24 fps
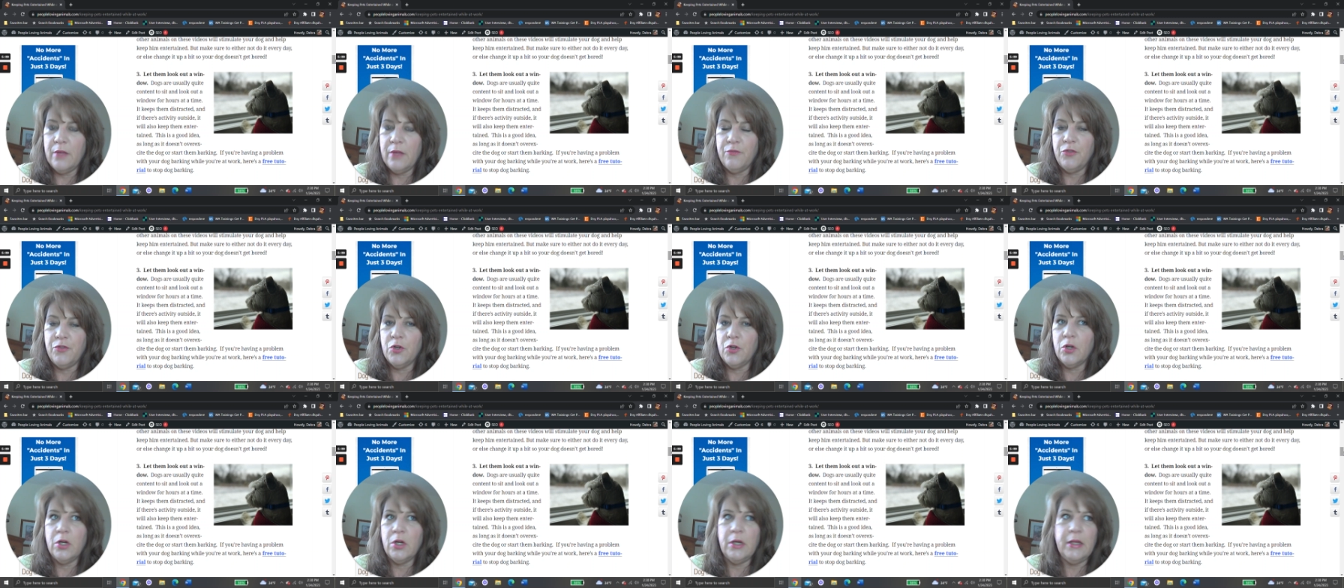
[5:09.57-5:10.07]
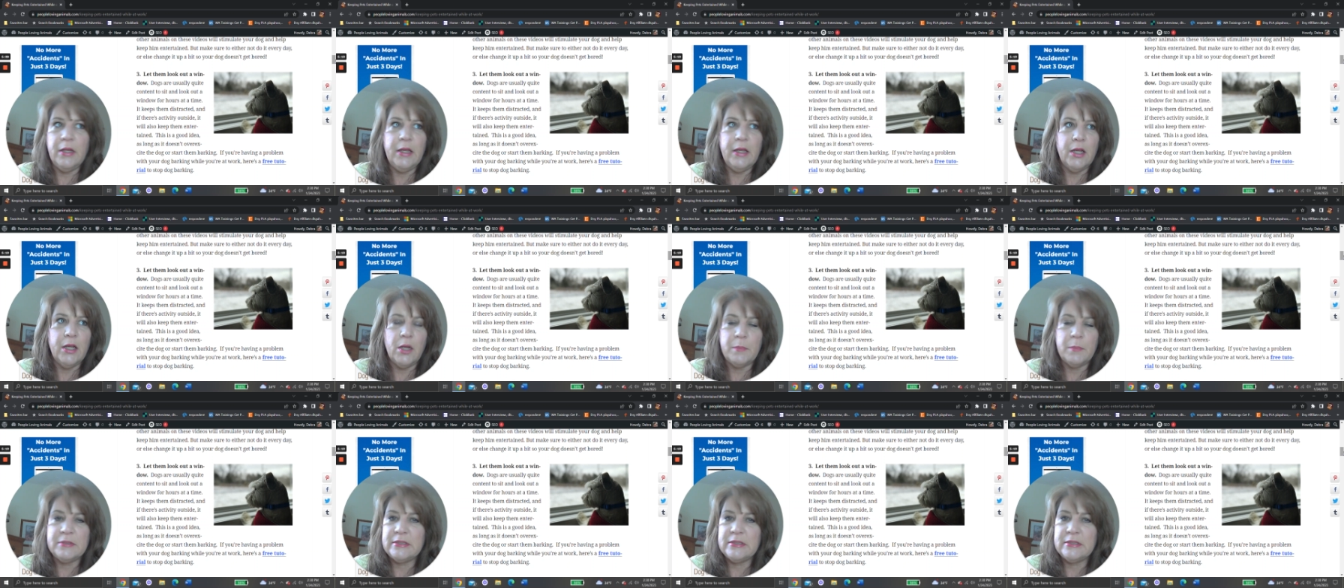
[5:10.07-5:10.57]
If they're going to
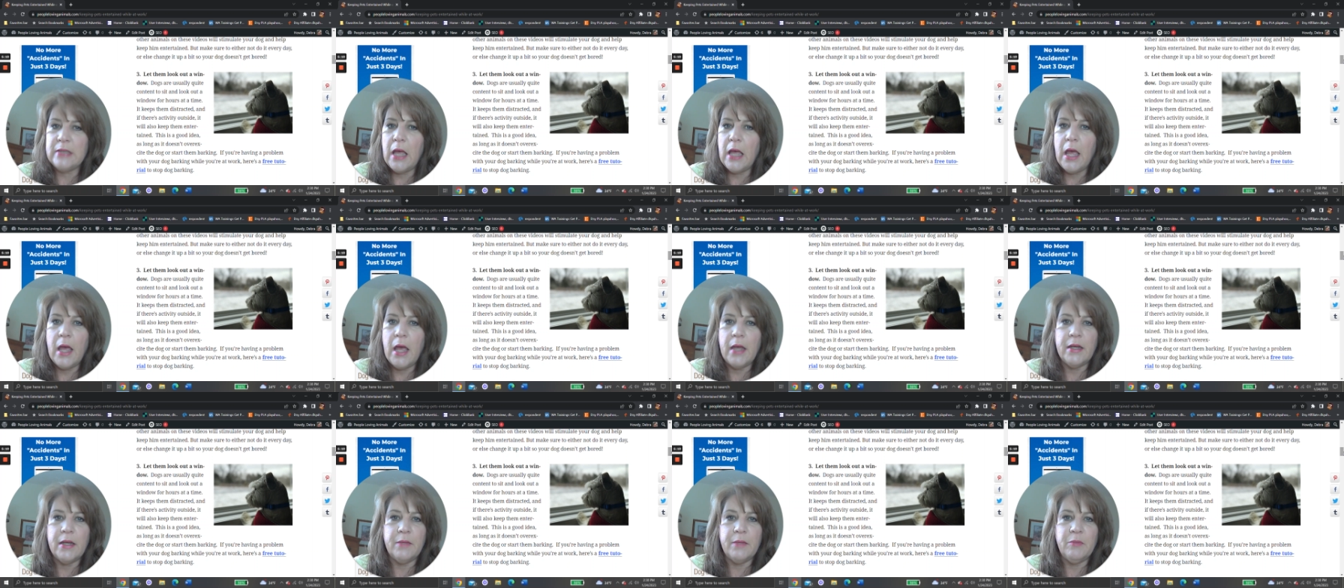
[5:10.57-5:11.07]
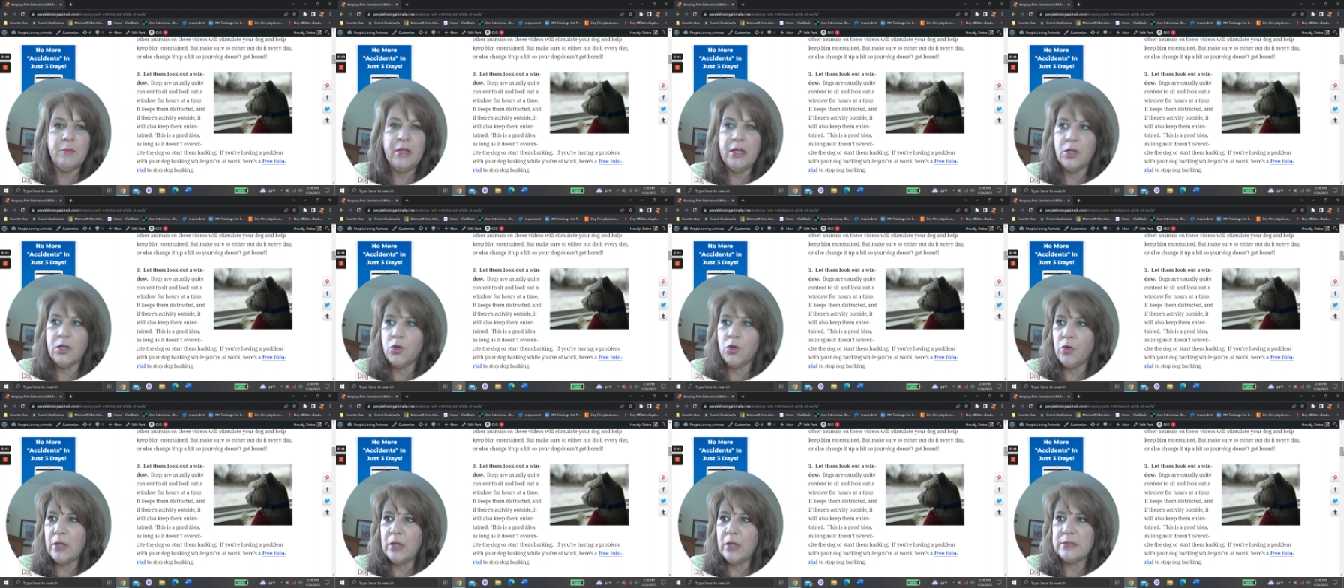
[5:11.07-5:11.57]
get upset and get
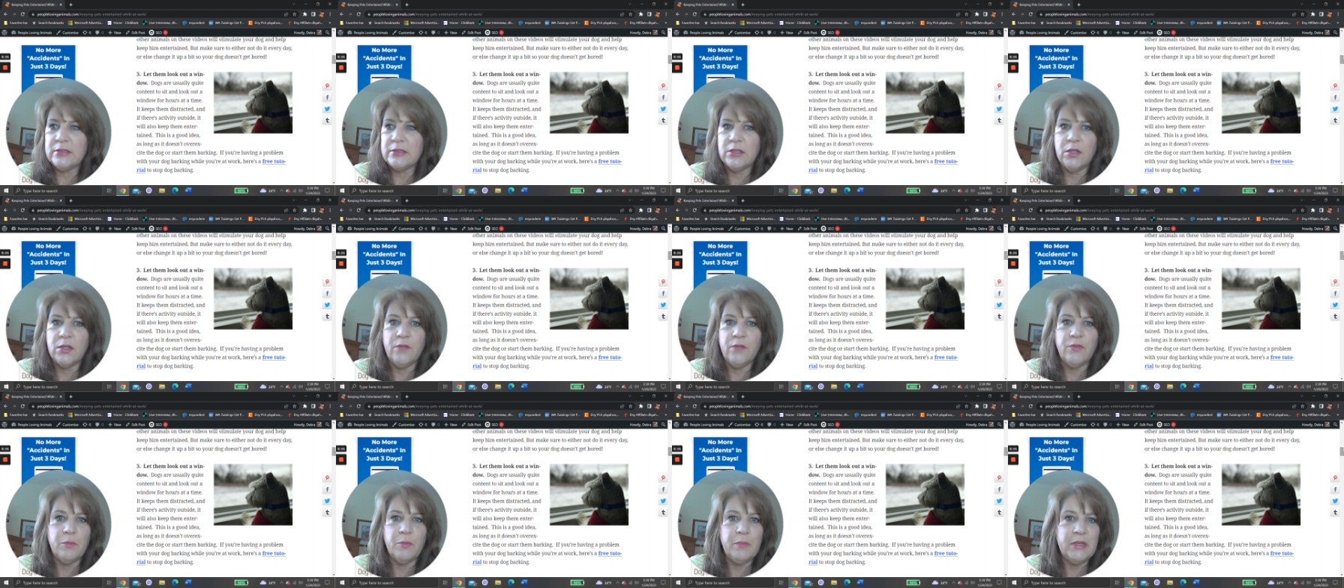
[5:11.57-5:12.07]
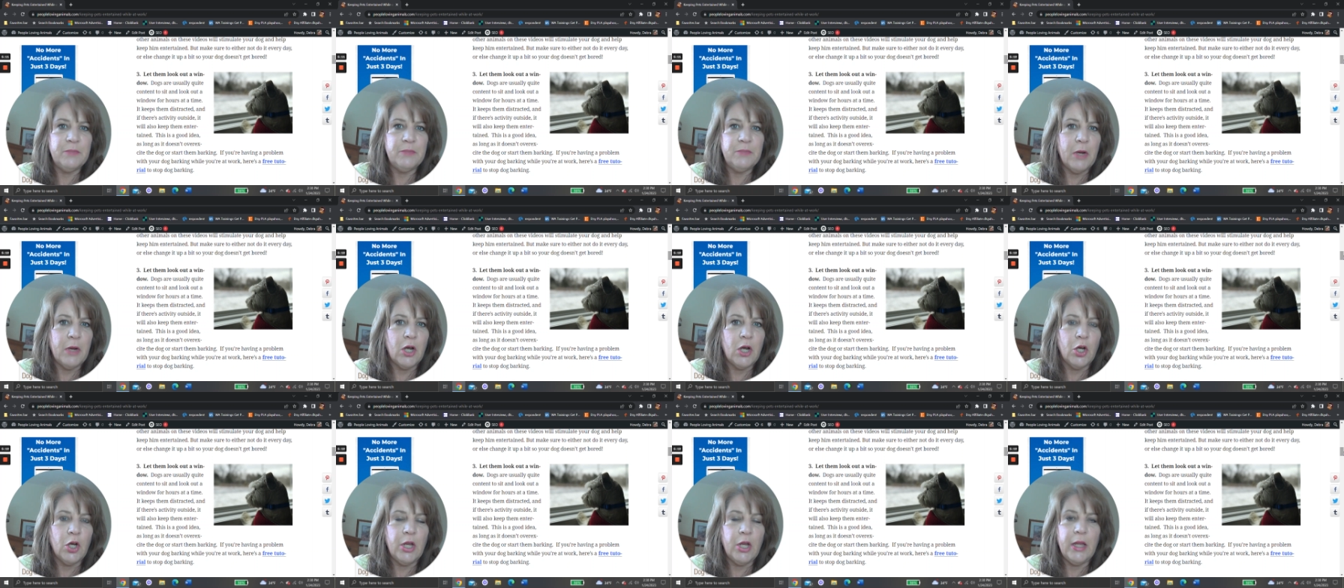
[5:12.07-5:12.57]
aggressive and be
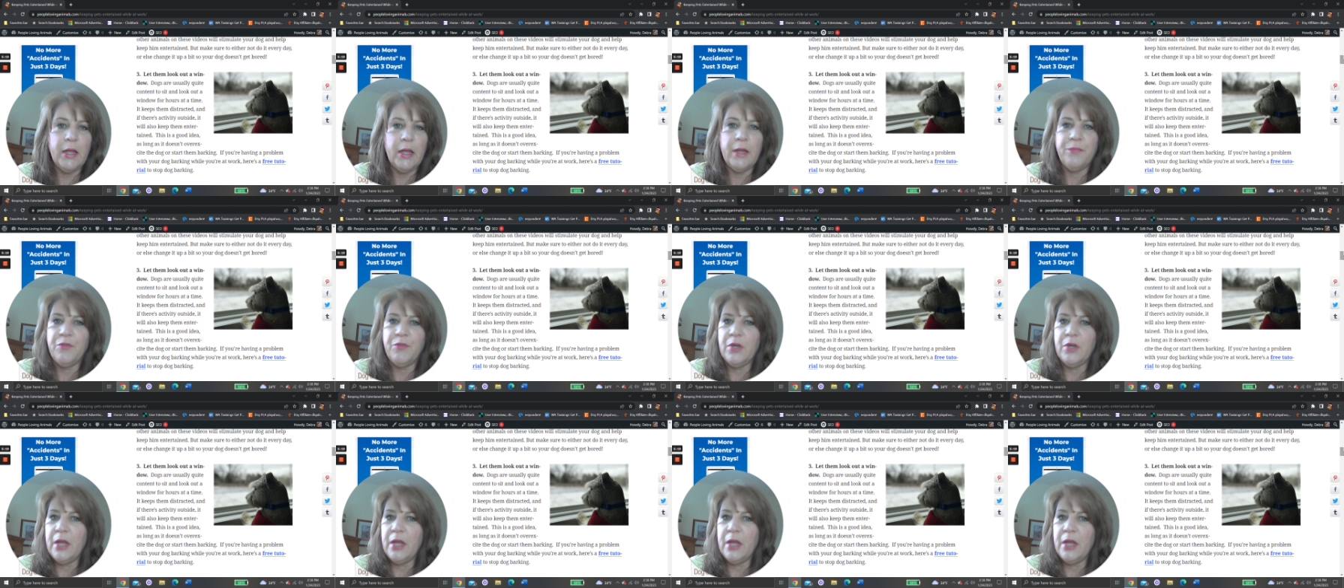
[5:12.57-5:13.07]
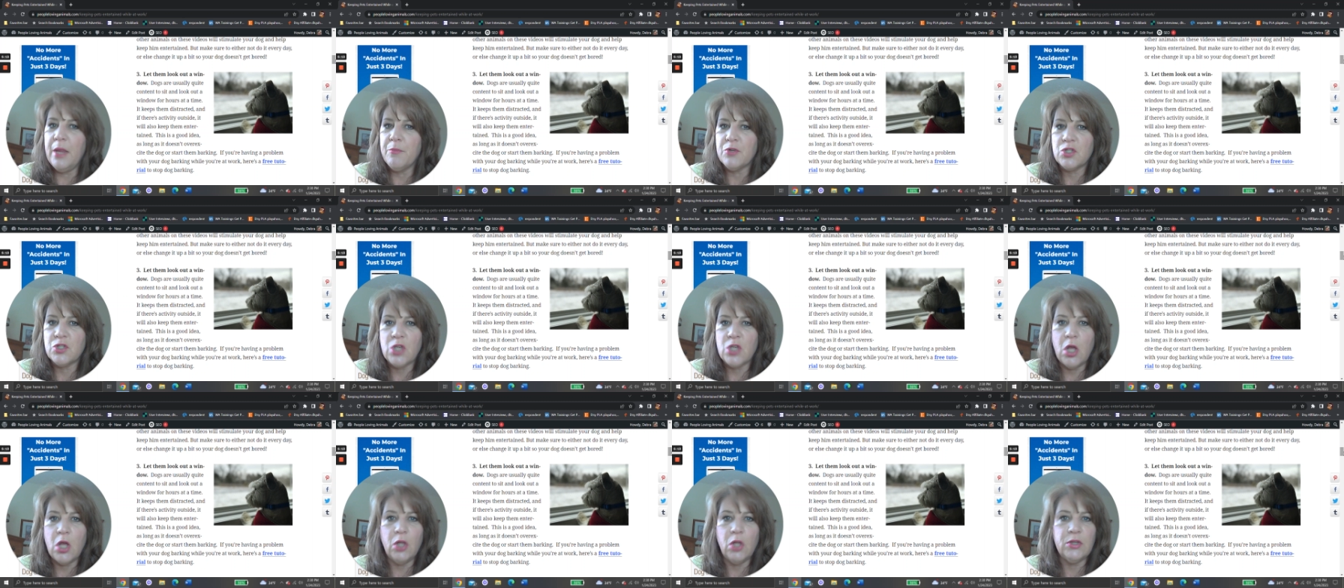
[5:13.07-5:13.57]
barking at the
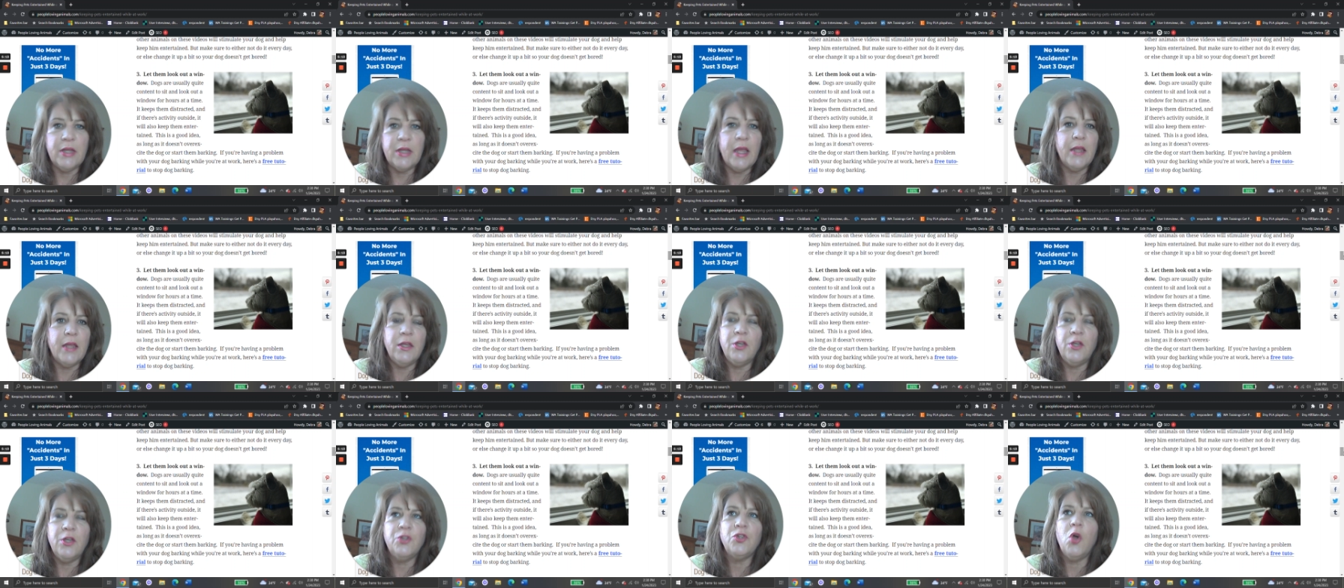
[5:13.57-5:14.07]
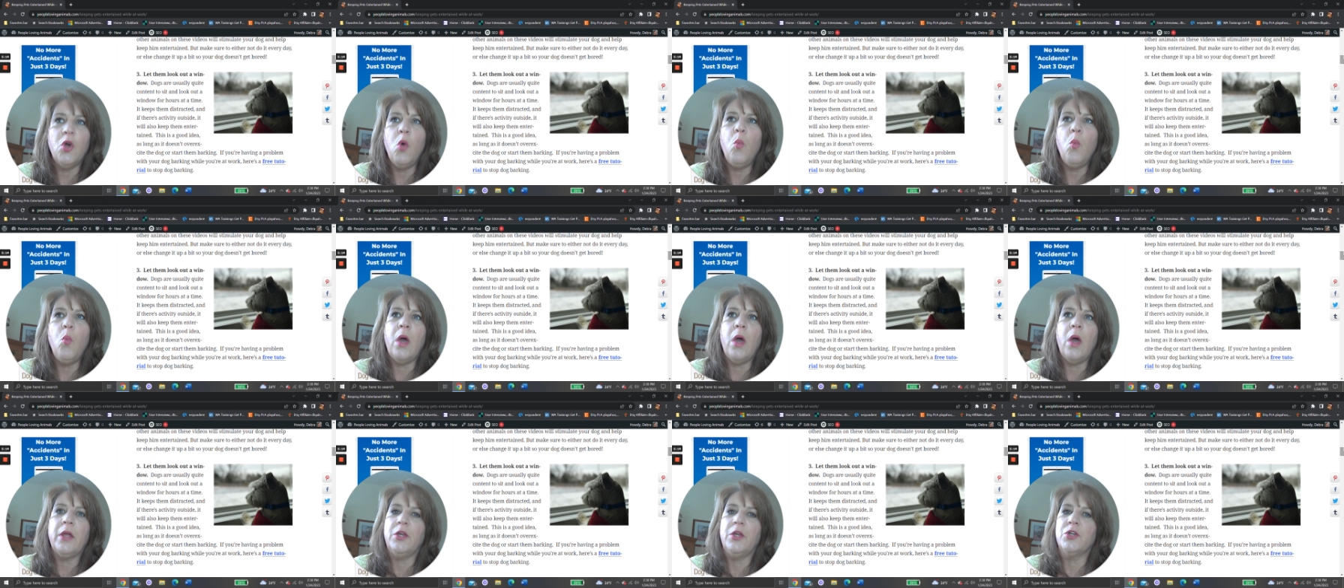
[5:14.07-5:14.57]
neighbors all day, you
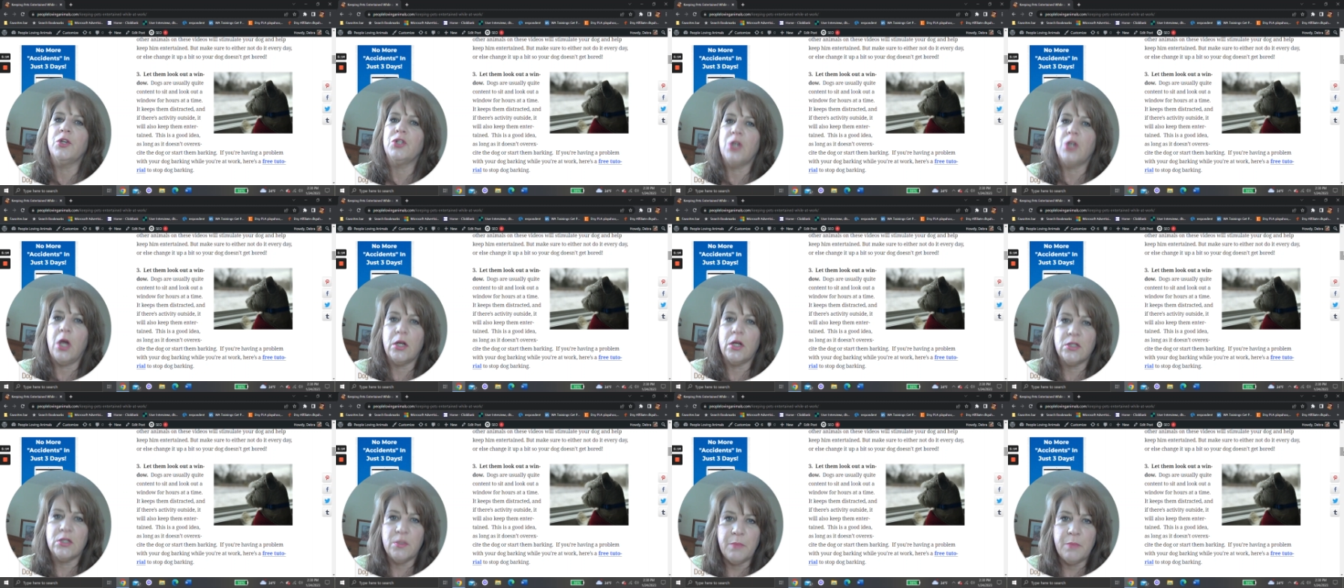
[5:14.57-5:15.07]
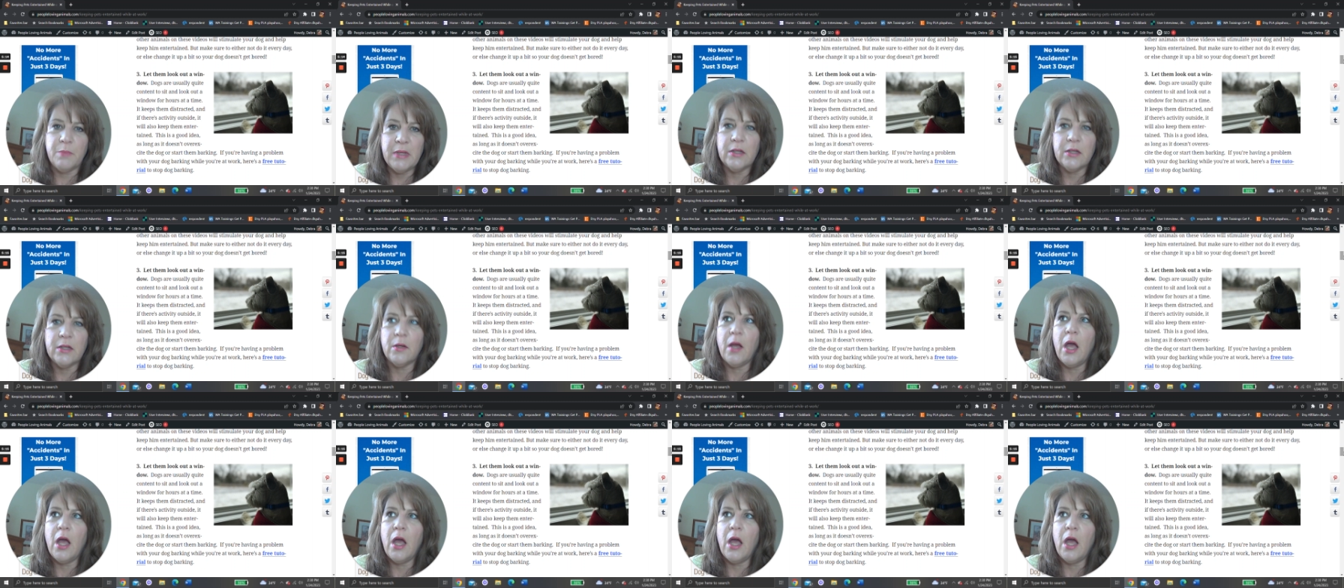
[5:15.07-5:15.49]
don't want your dog to be in a,